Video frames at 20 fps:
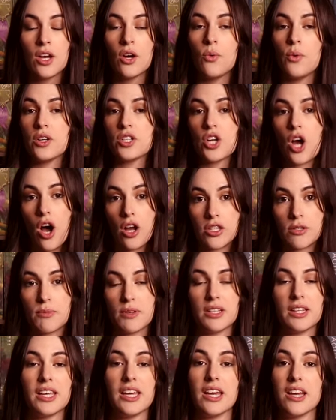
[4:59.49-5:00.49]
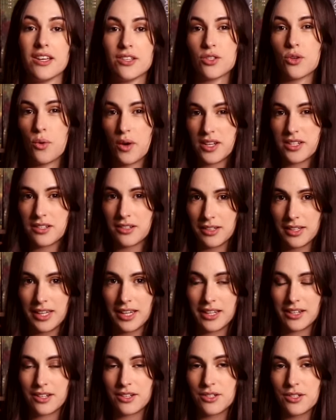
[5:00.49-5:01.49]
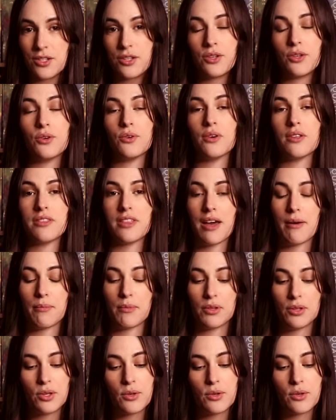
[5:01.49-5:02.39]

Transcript: which ultimately is going to lead to them